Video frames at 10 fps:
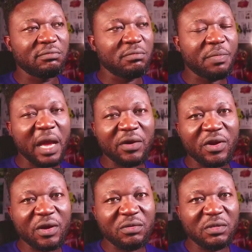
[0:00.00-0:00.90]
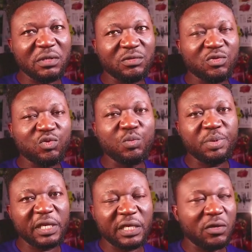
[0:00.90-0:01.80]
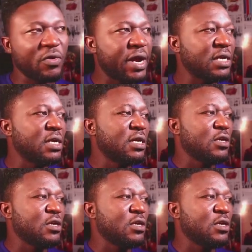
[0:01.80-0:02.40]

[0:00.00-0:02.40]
background too plain. All right,